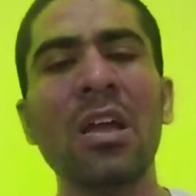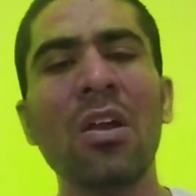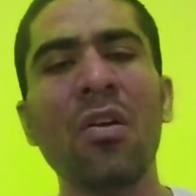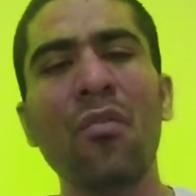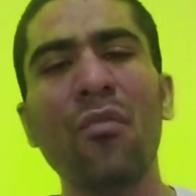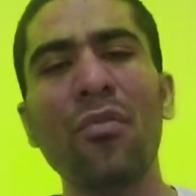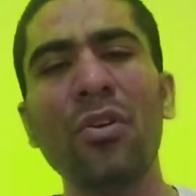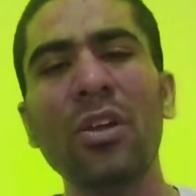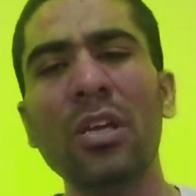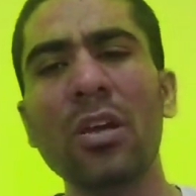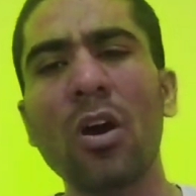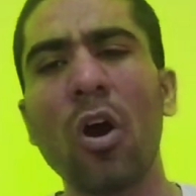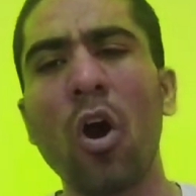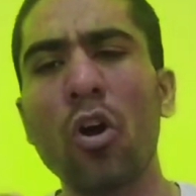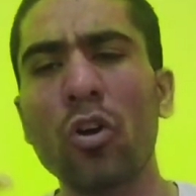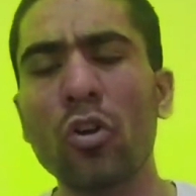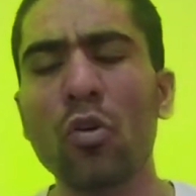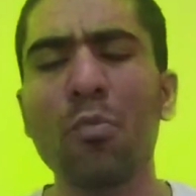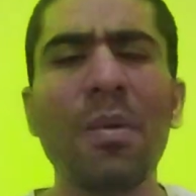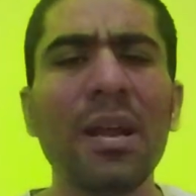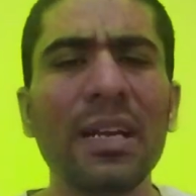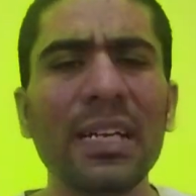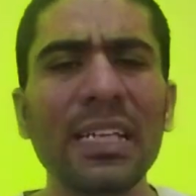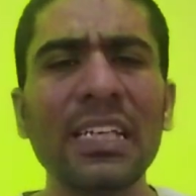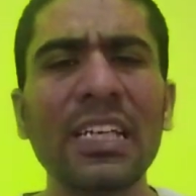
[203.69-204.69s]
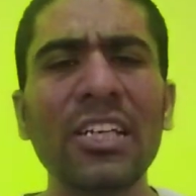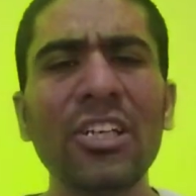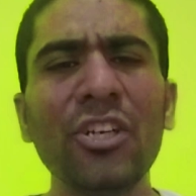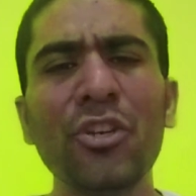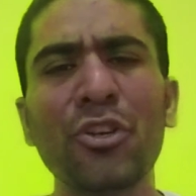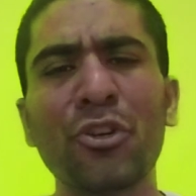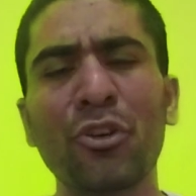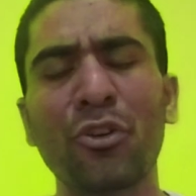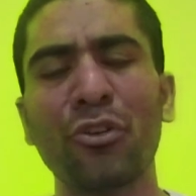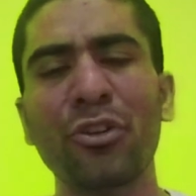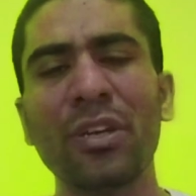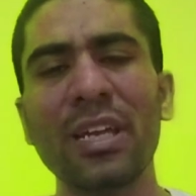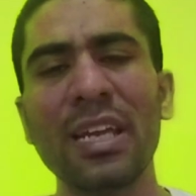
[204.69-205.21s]
we automatically
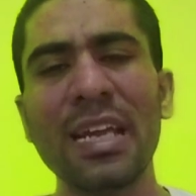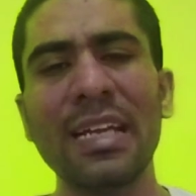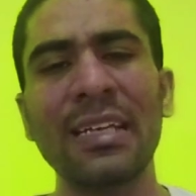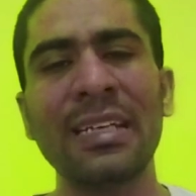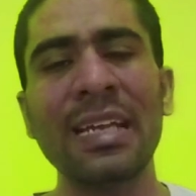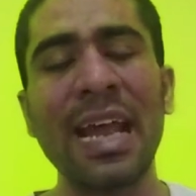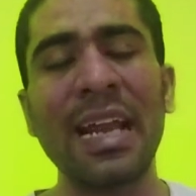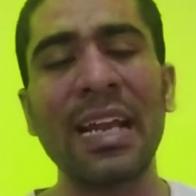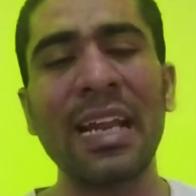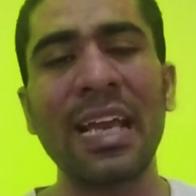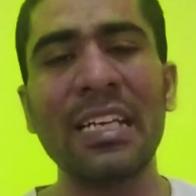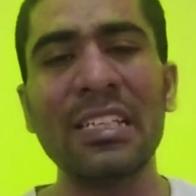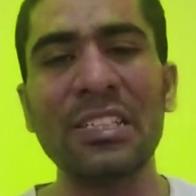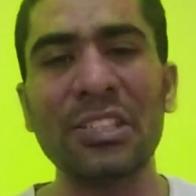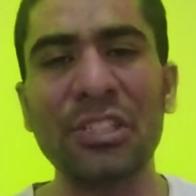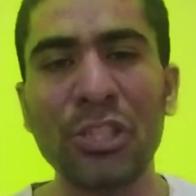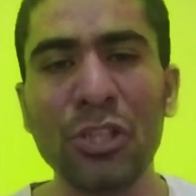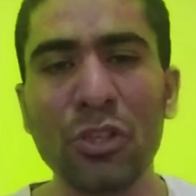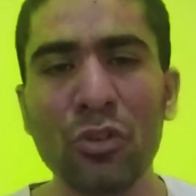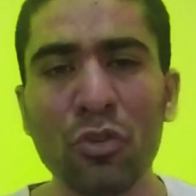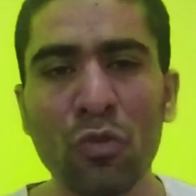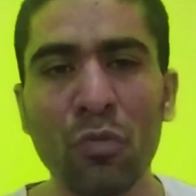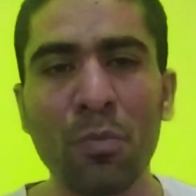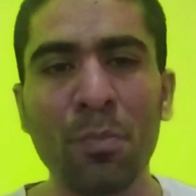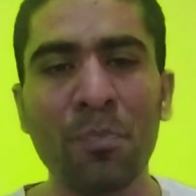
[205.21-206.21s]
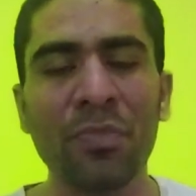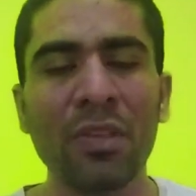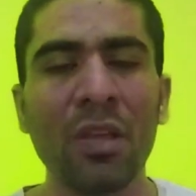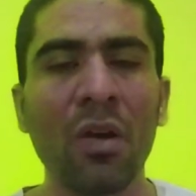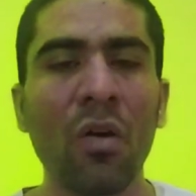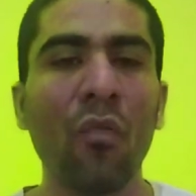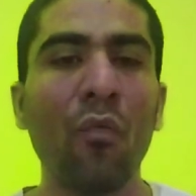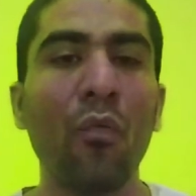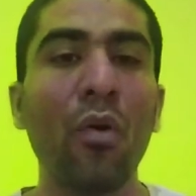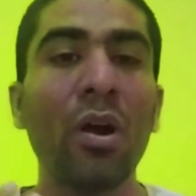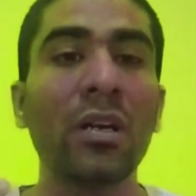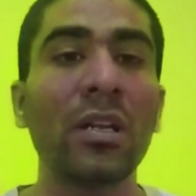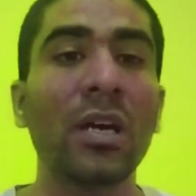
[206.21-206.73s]
create and assume
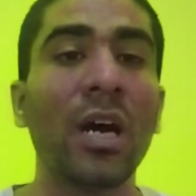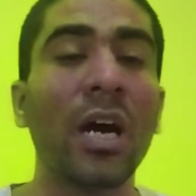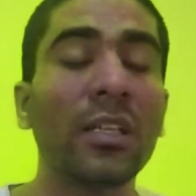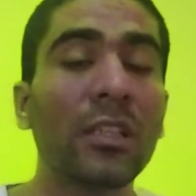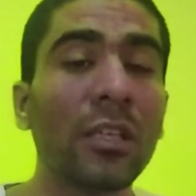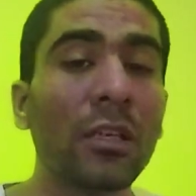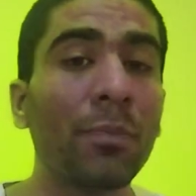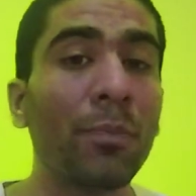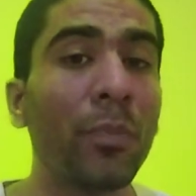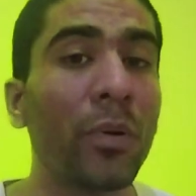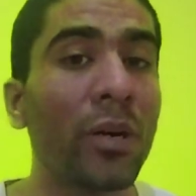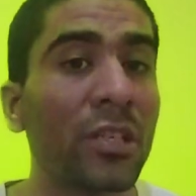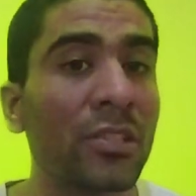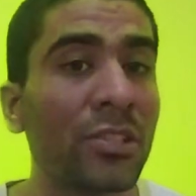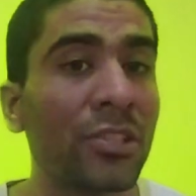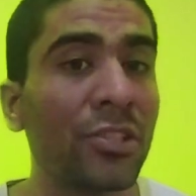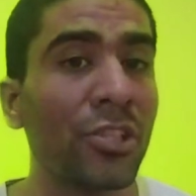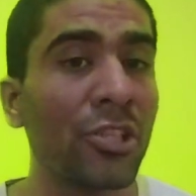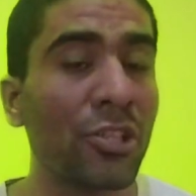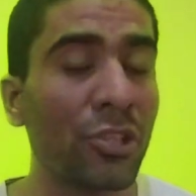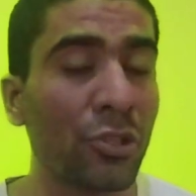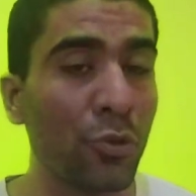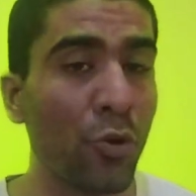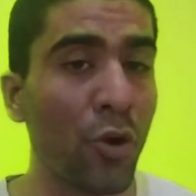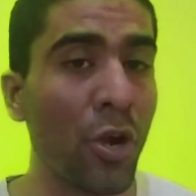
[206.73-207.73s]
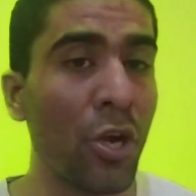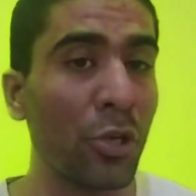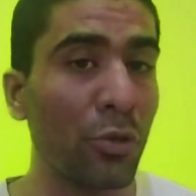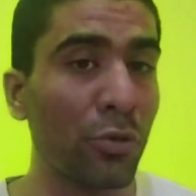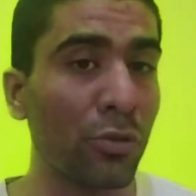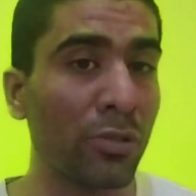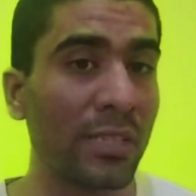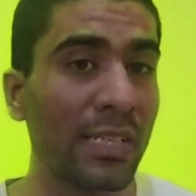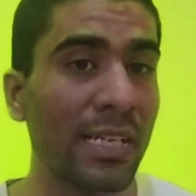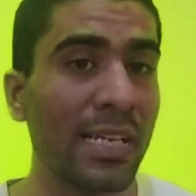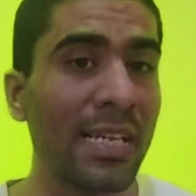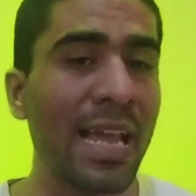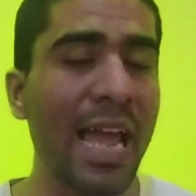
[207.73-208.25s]
what other person is going to
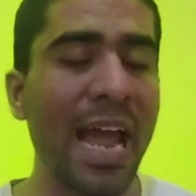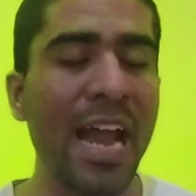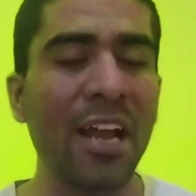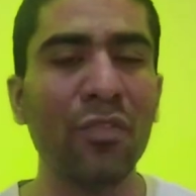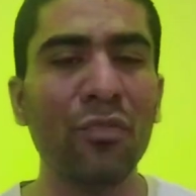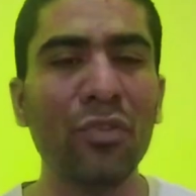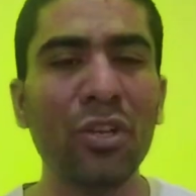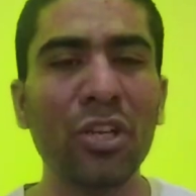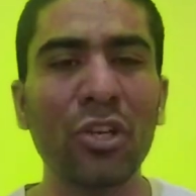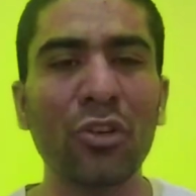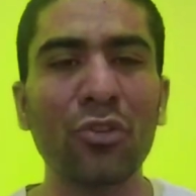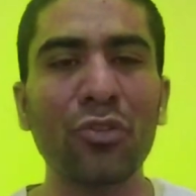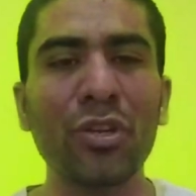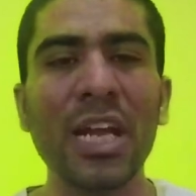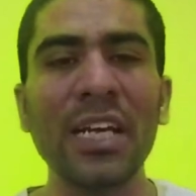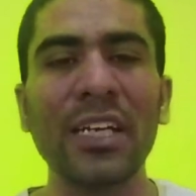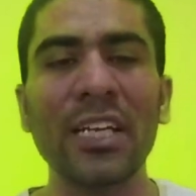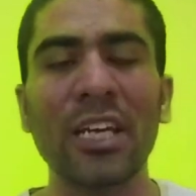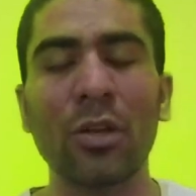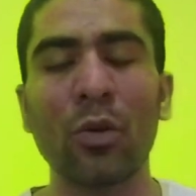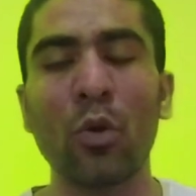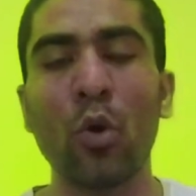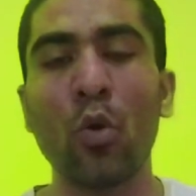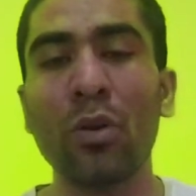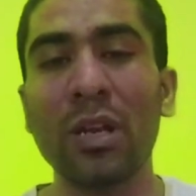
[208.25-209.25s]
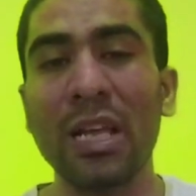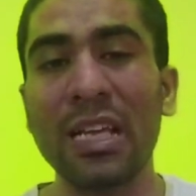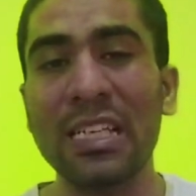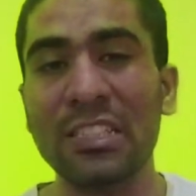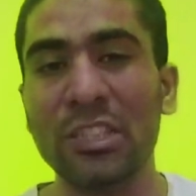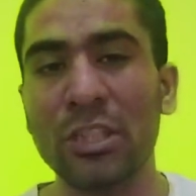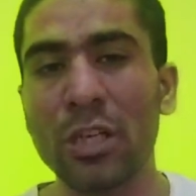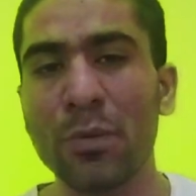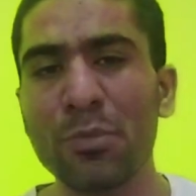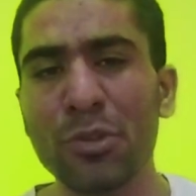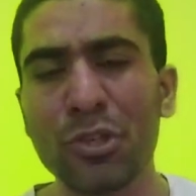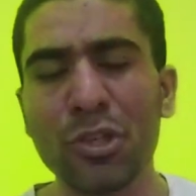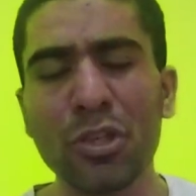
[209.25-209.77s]
say, and we create our own
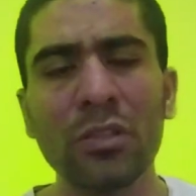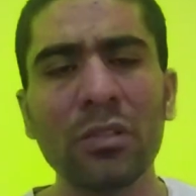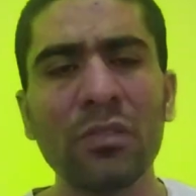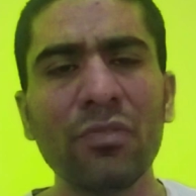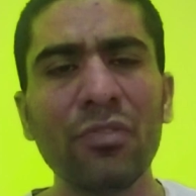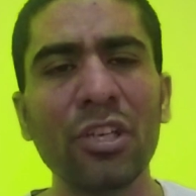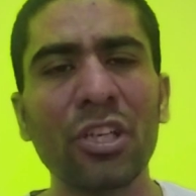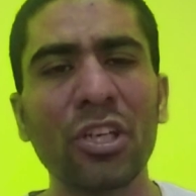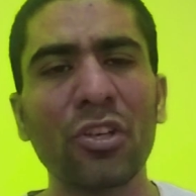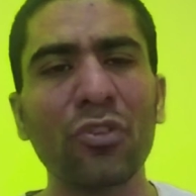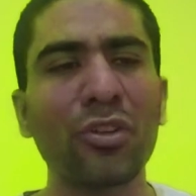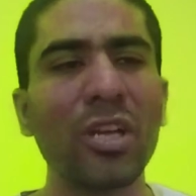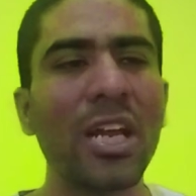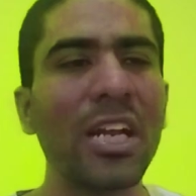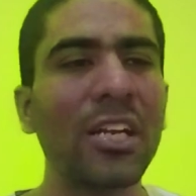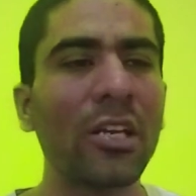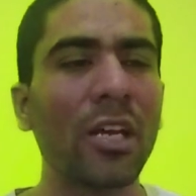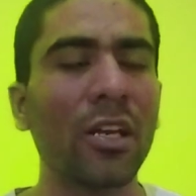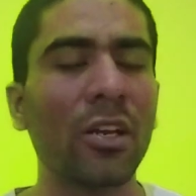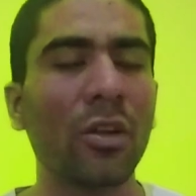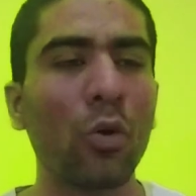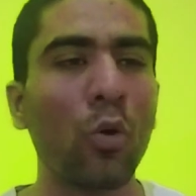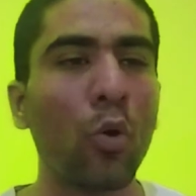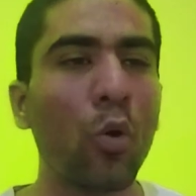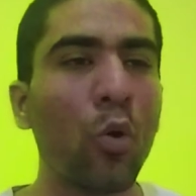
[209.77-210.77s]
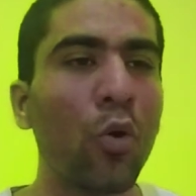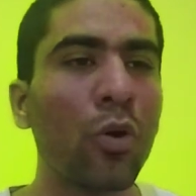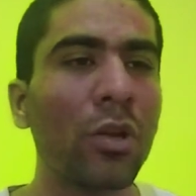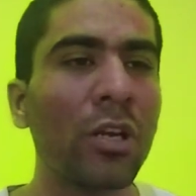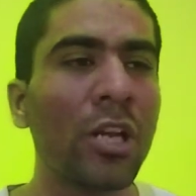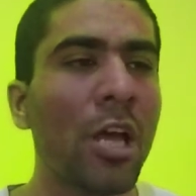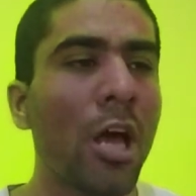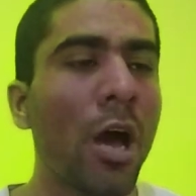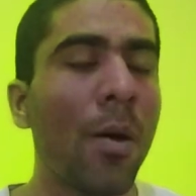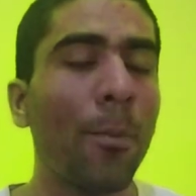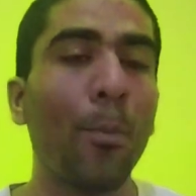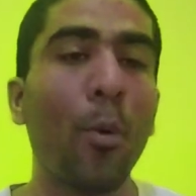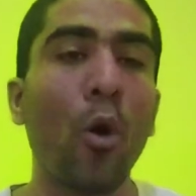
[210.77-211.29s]
assumptions, we create our own
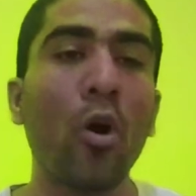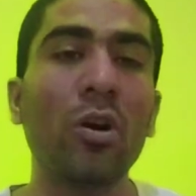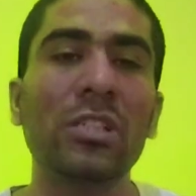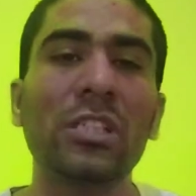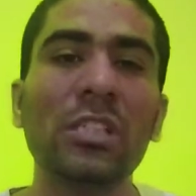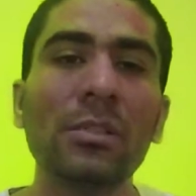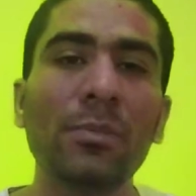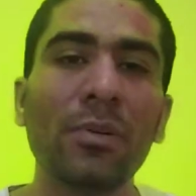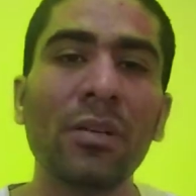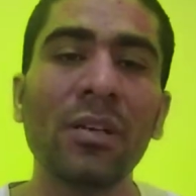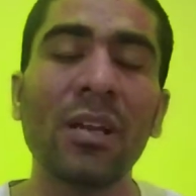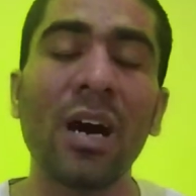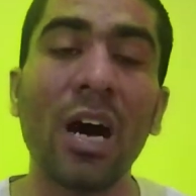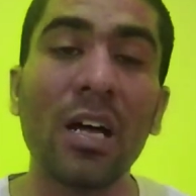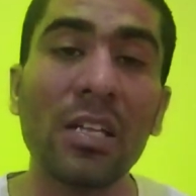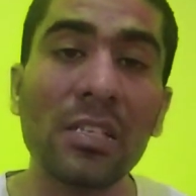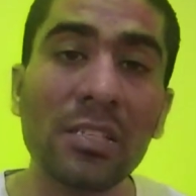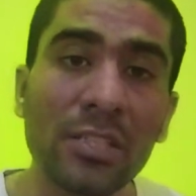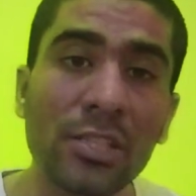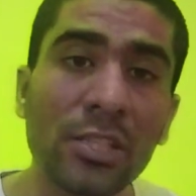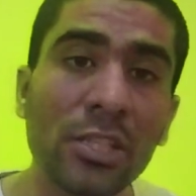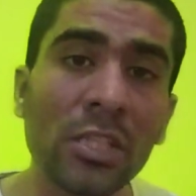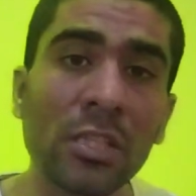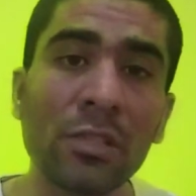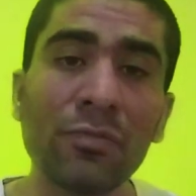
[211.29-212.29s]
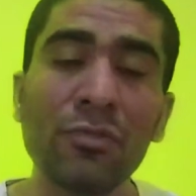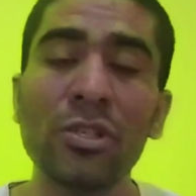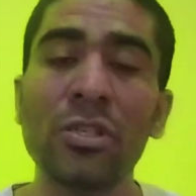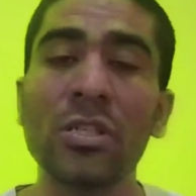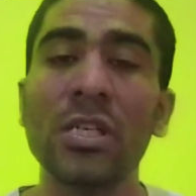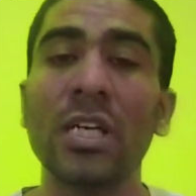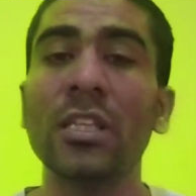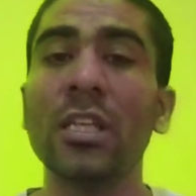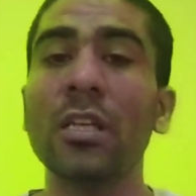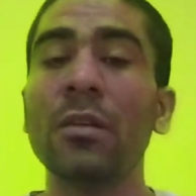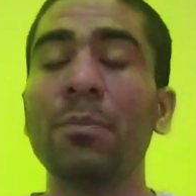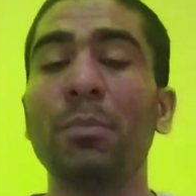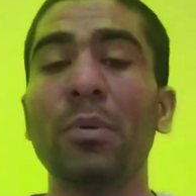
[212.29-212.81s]
possible answers which
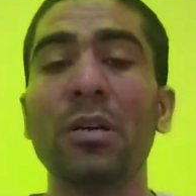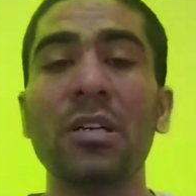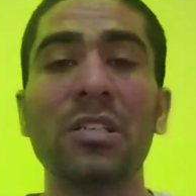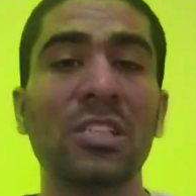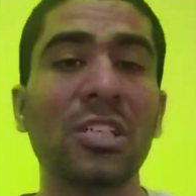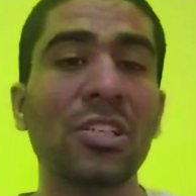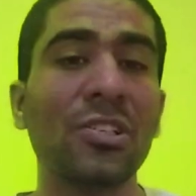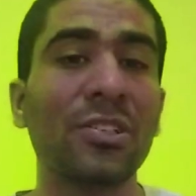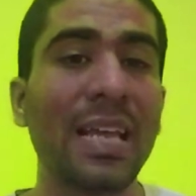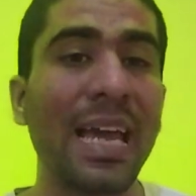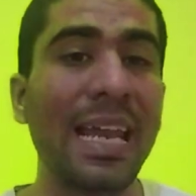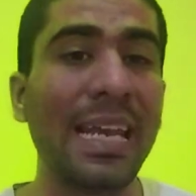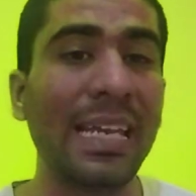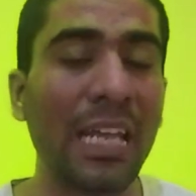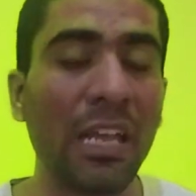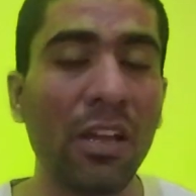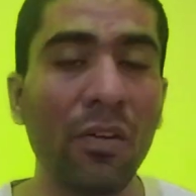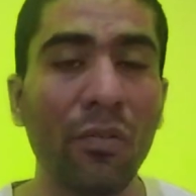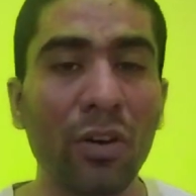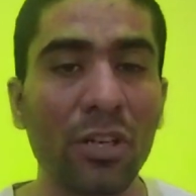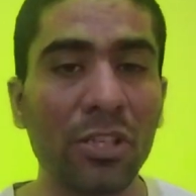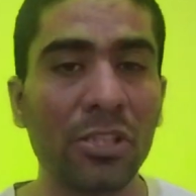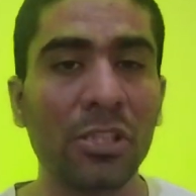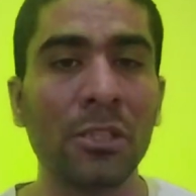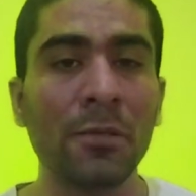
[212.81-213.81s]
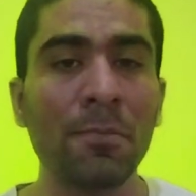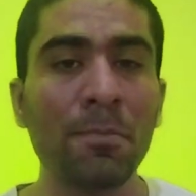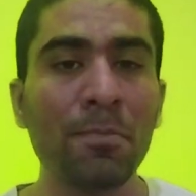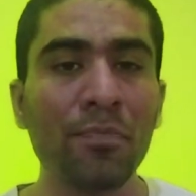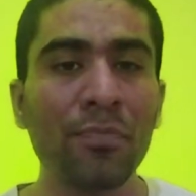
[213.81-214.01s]
other person can give us.